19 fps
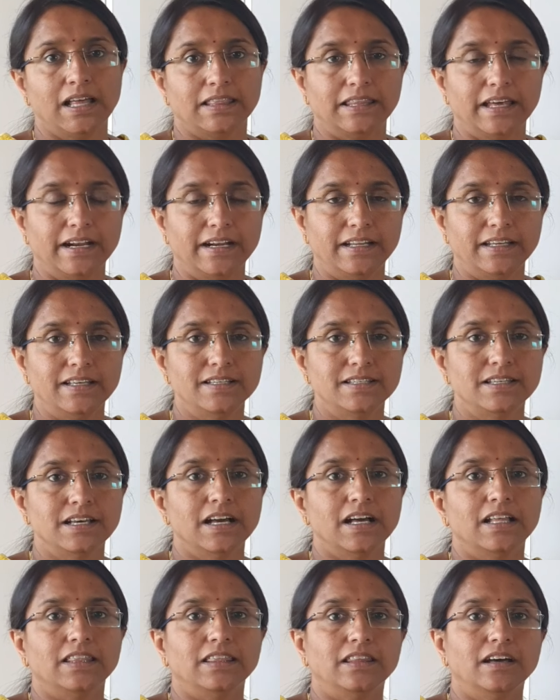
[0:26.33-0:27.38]
That is,
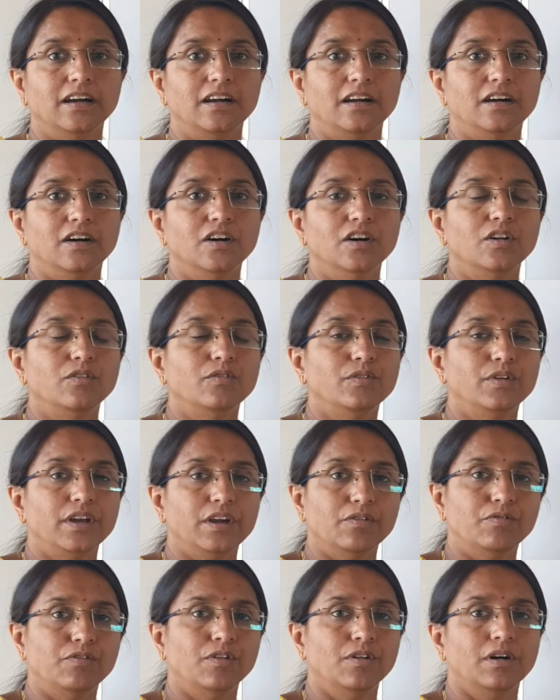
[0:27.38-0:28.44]
the curve
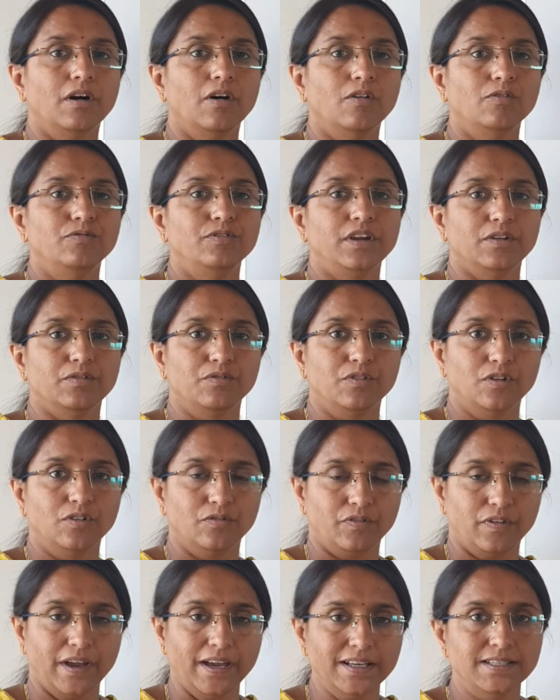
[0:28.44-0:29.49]
f of
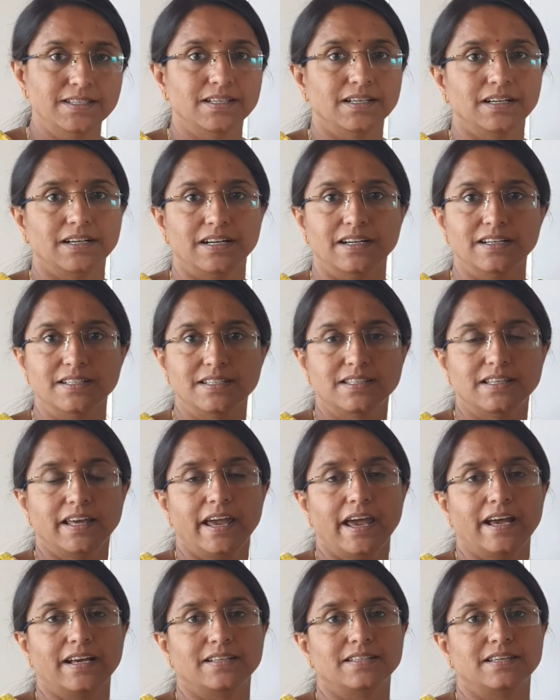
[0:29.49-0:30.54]
x cuts the
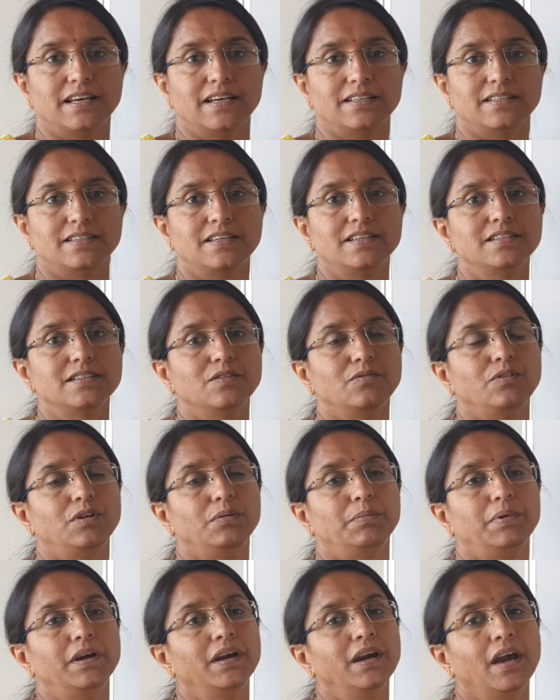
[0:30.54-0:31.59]
x-axis will
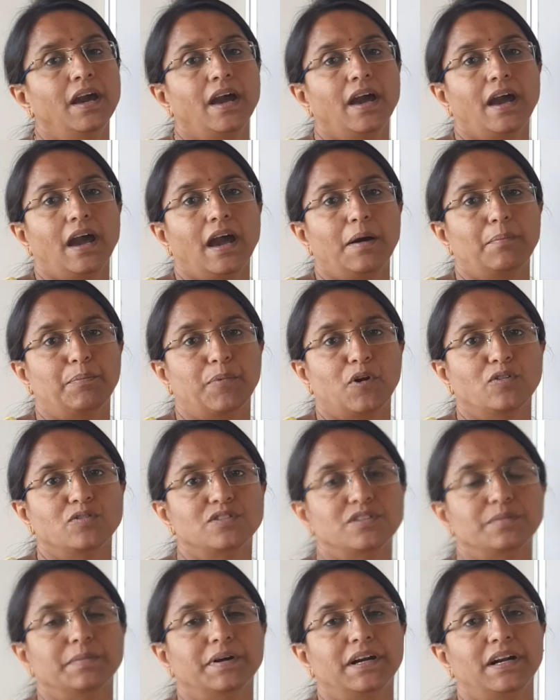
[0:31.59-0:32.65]
be
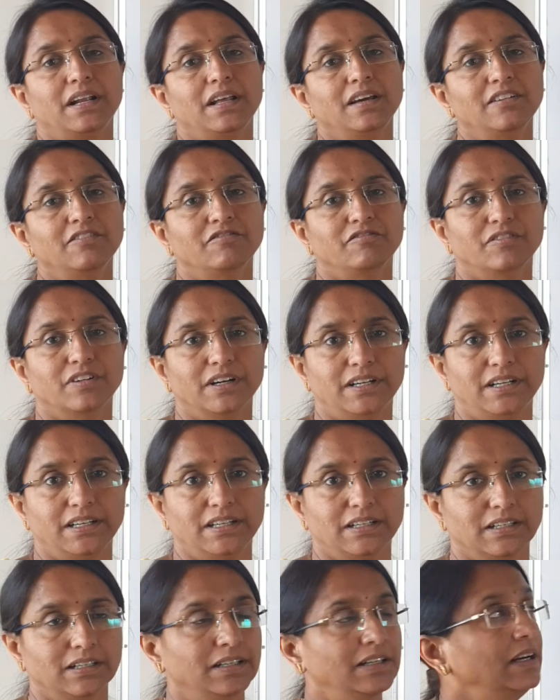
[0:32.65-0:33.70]
approximately
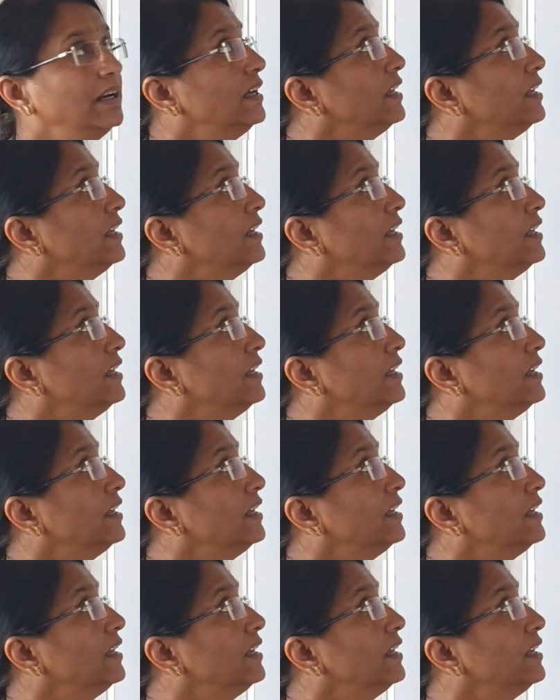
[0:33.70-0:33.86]
vertical.